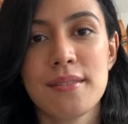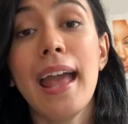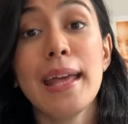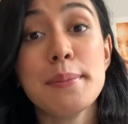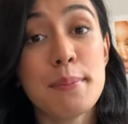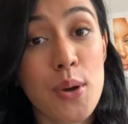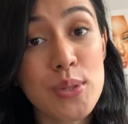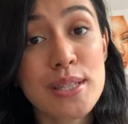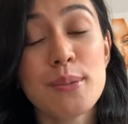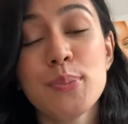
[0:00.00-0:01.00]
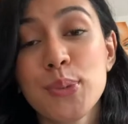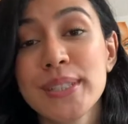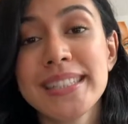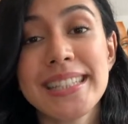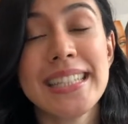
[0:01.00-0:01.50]
And most
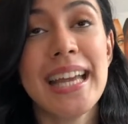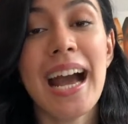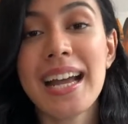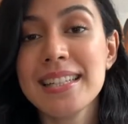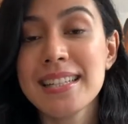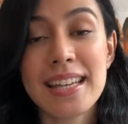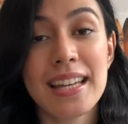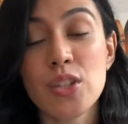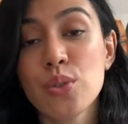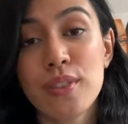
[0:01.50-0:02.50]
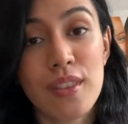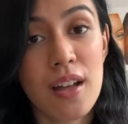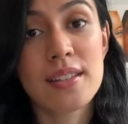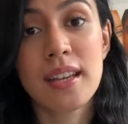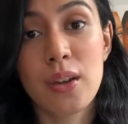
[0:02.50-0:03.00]
importantly, I decided to
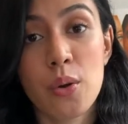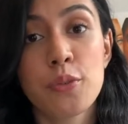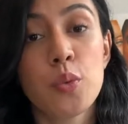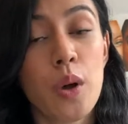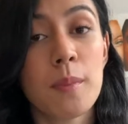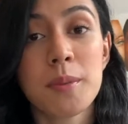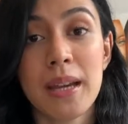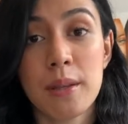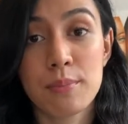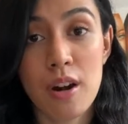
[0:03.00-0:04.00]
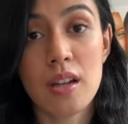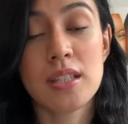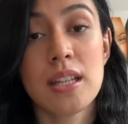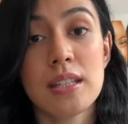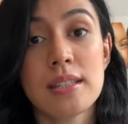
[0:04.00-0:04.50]
not get overwhelmed by the
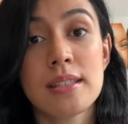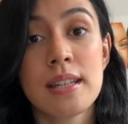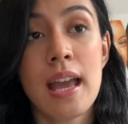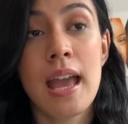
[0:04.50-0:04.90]
process.